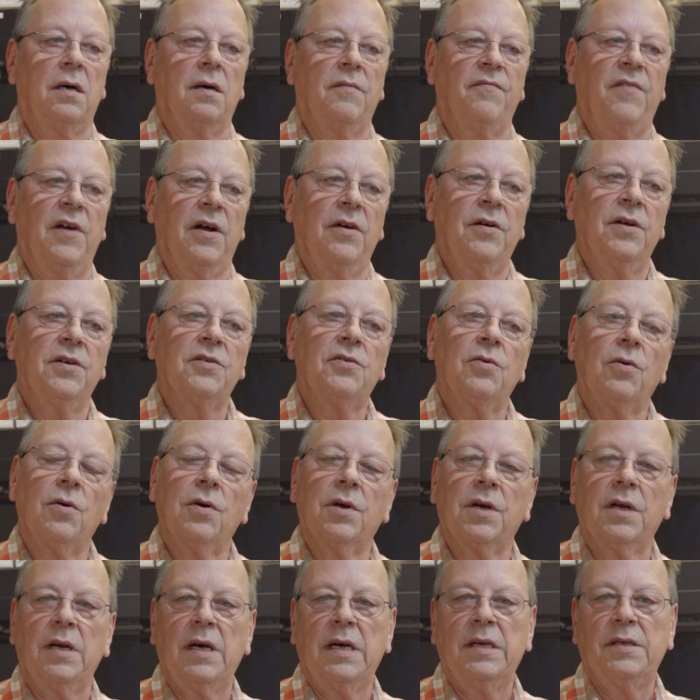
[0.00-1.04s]
various
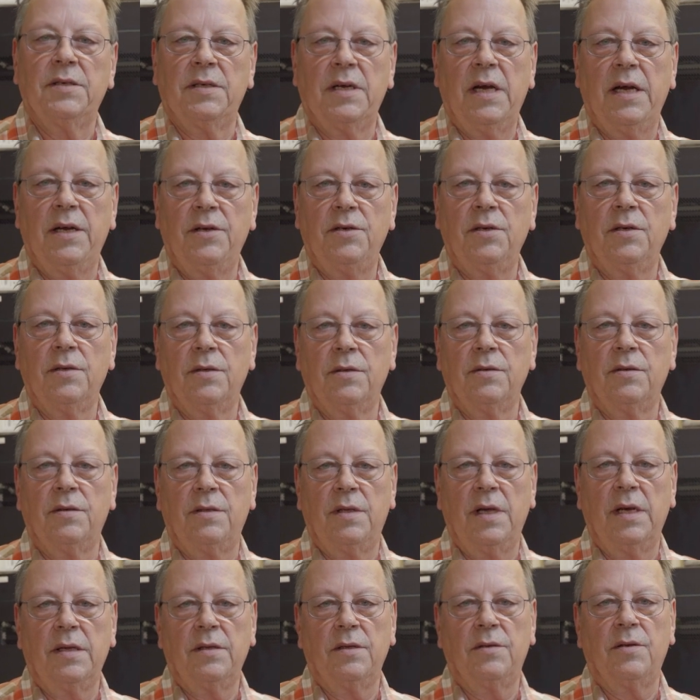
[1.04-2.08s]
organizations
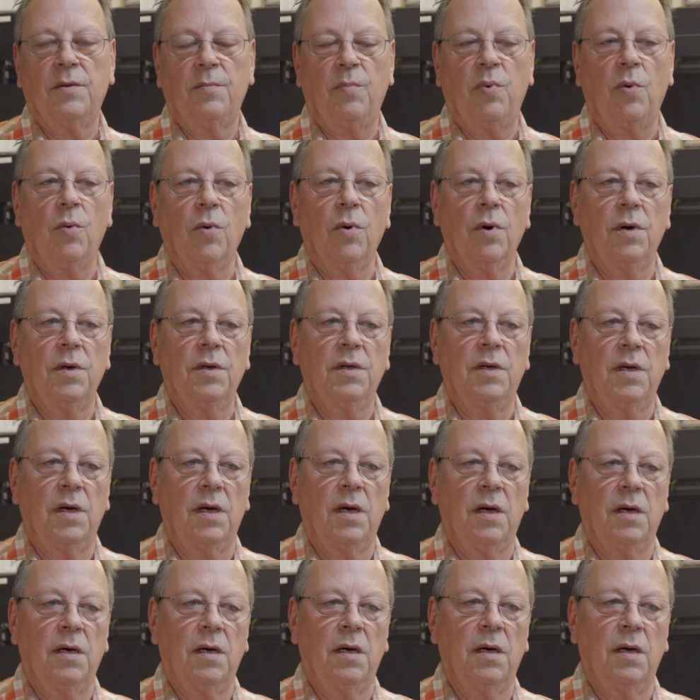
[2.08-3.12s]
that support
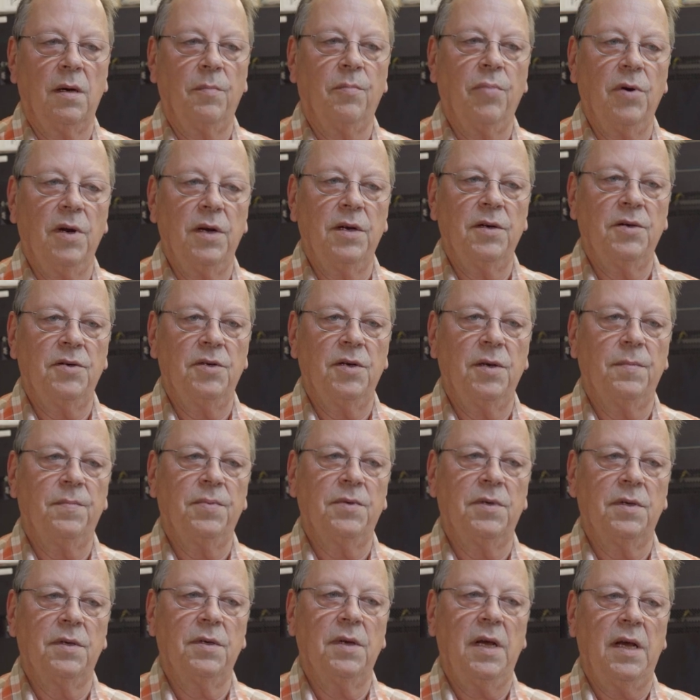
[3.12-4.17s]

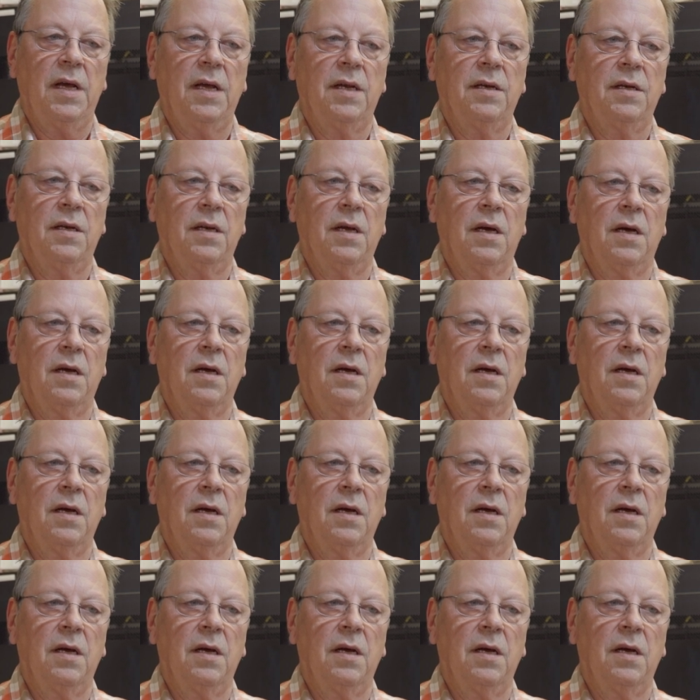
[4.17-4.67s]
apprenticeships and